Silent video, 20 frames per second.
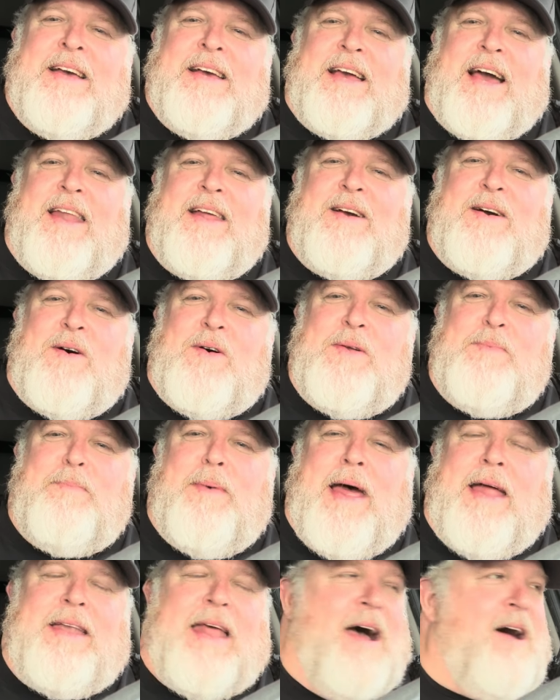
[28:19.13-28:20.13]
kind of going
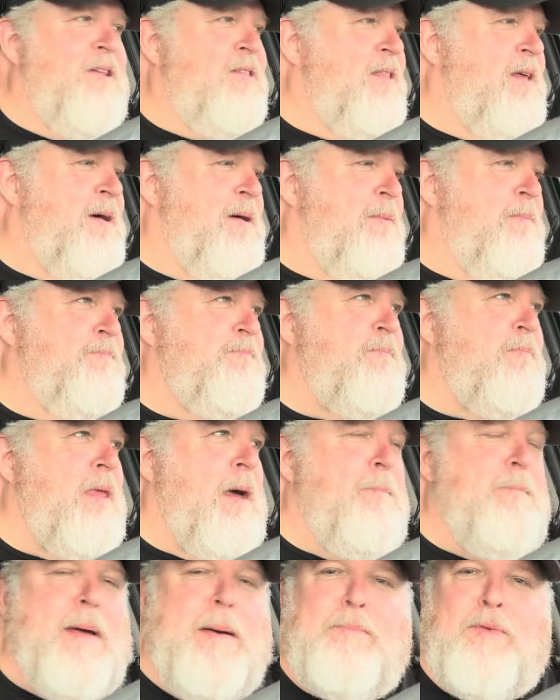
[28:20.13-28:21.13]
back down
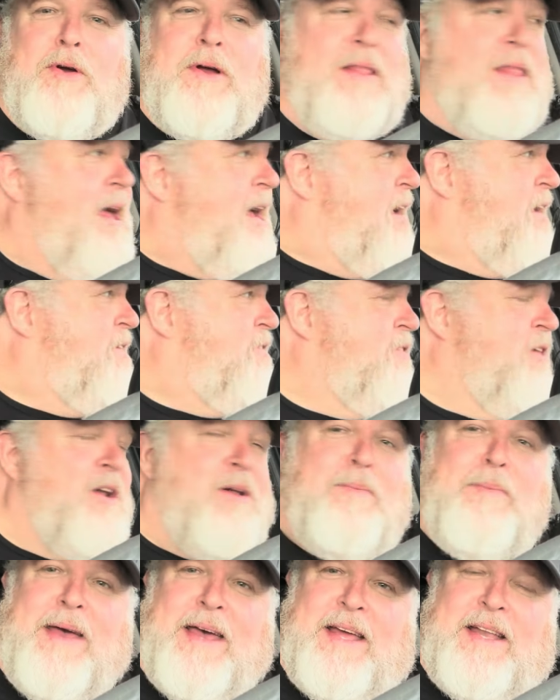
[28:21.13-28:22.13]
the memory lane a
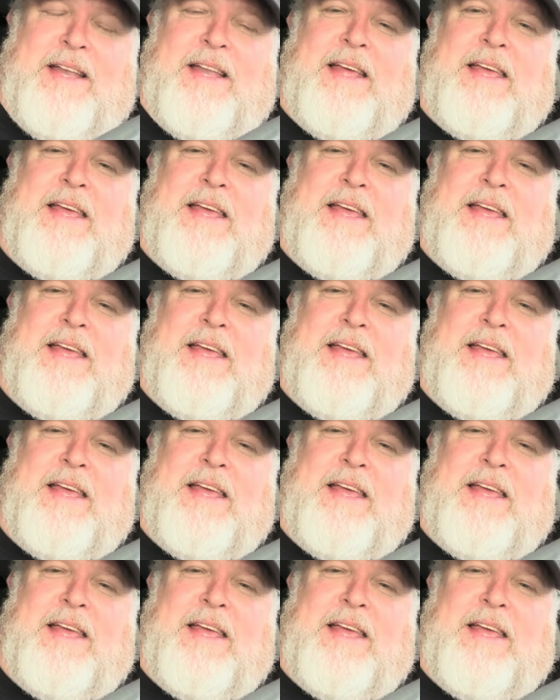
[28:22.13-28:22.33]
little bit,